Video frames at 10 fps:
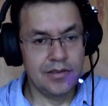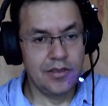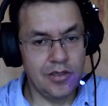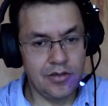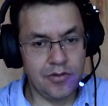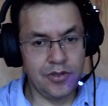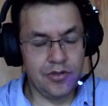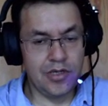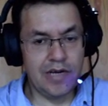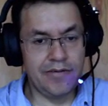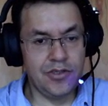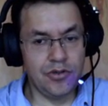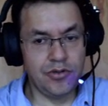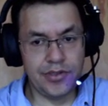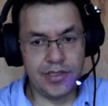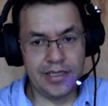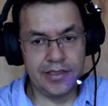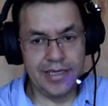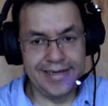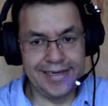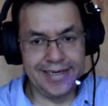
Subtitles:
You know, when you don't have a choice. Like Dan